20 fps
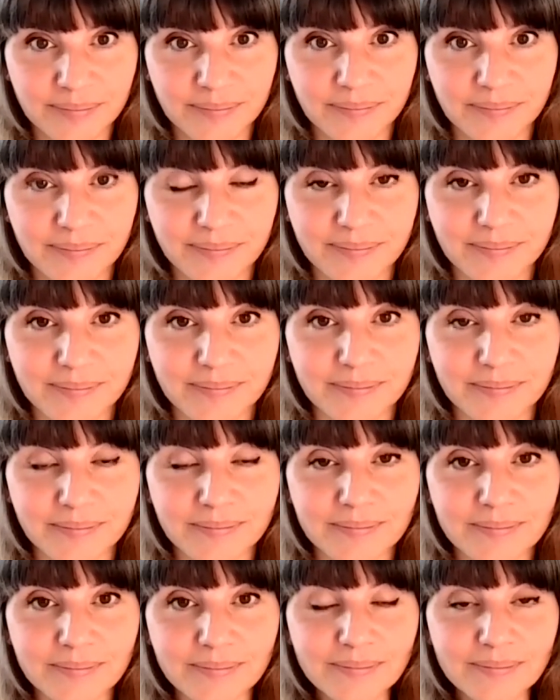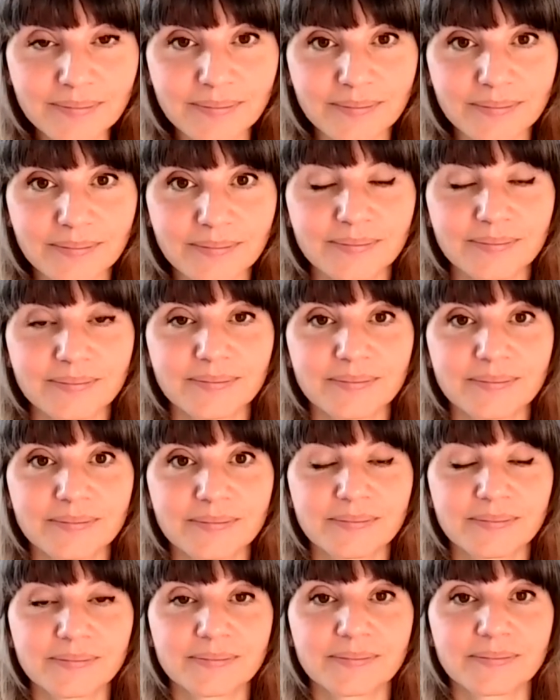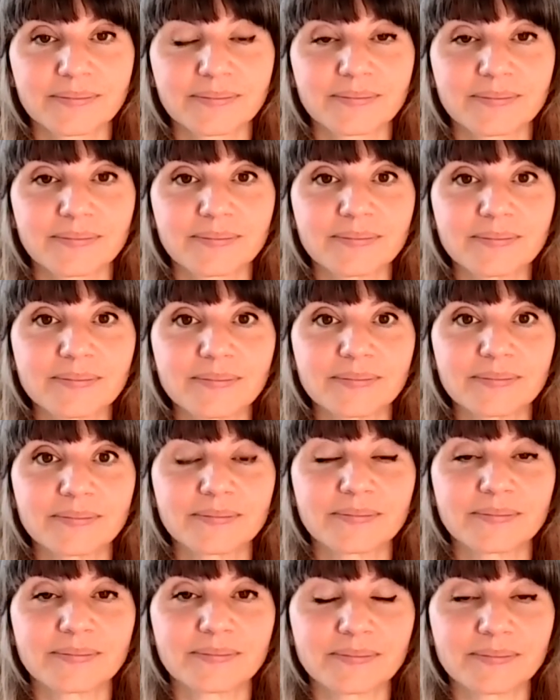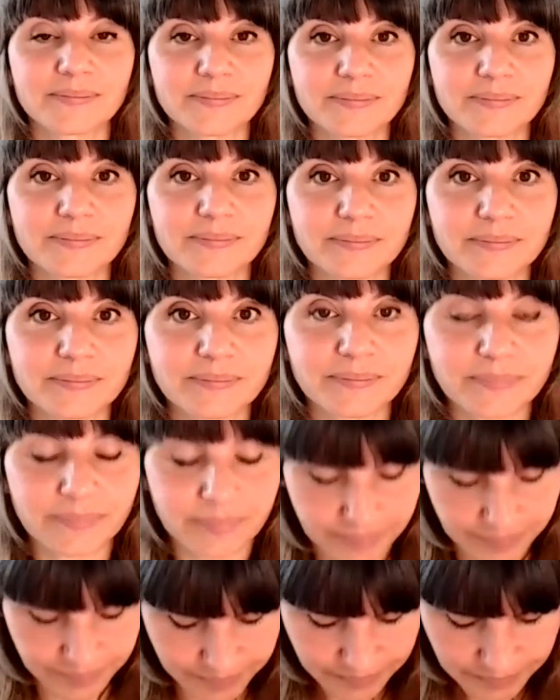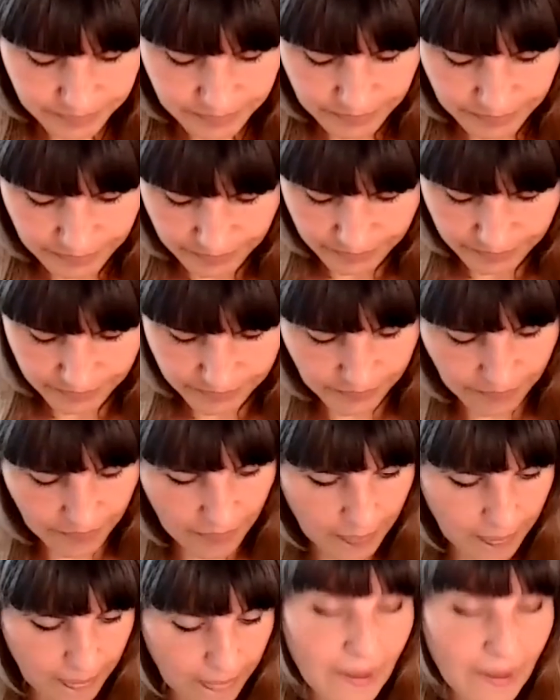[no speech]